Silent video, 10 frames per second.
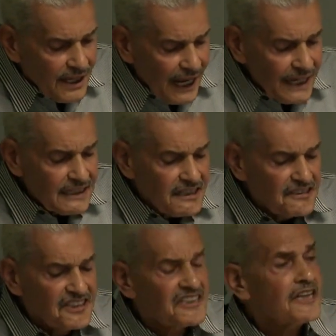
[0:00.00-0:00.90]
and the
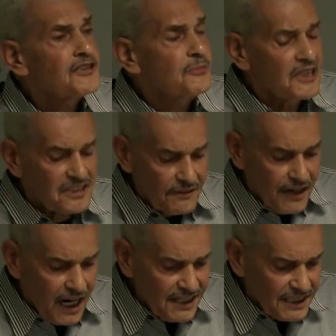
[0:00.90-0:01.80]
constituents of
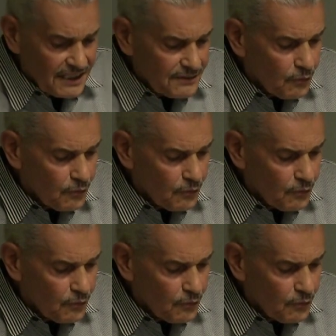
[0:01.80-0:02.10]
honey